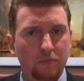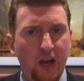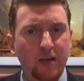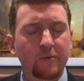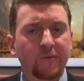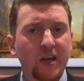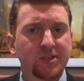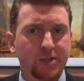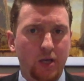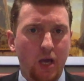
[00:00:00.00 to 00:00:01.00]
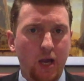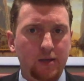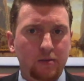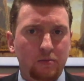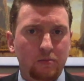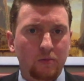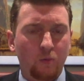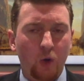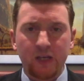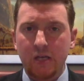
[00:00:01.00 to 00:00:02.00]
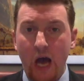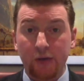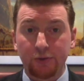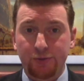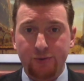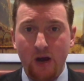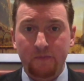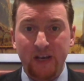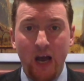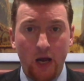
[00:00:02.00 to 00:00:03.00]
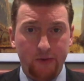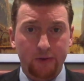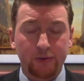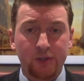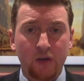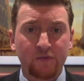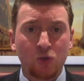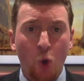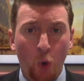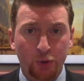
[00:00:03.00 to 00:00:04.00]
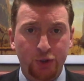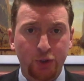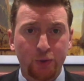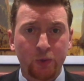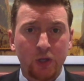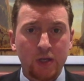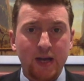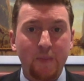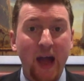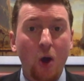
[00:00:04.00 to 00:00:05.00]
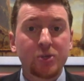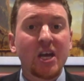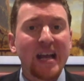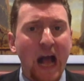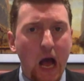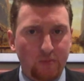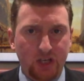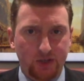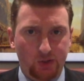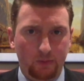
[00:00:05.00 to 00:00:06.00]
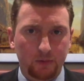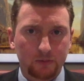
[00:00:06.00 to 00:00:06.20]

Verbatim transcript: and investigate what Donald Trump and others have told you about communism.